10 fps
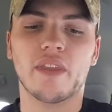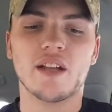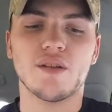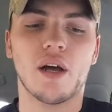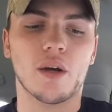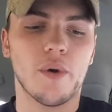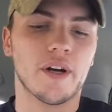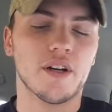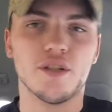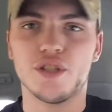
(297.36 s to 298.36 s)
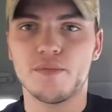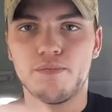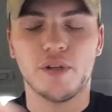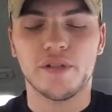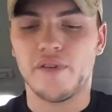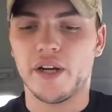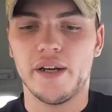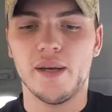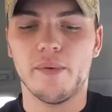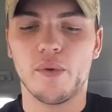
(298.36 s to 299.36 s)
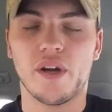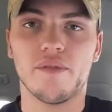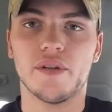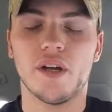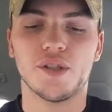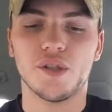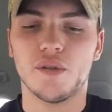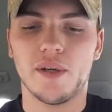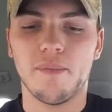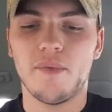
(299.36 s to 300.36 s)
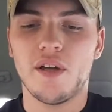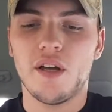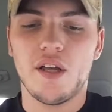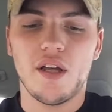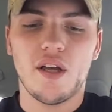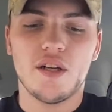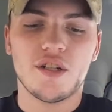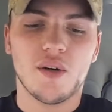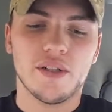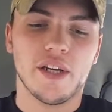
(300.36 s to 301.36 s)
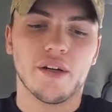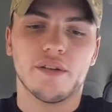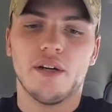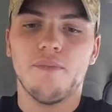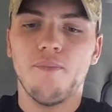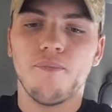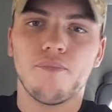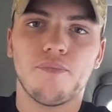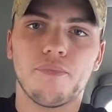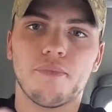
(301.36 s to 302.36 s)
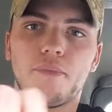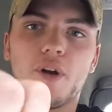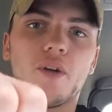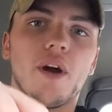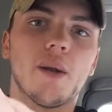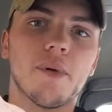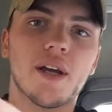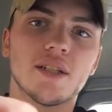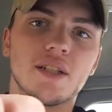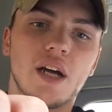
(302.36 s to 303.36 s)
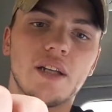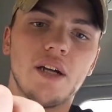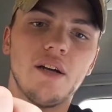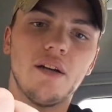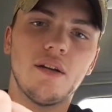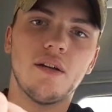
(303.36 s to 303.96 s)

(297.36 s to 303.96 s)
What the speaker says: it's a lot quicker than just put the fucking dip in without even touching your lip. So you want to take your thumb, put it right up against the side there.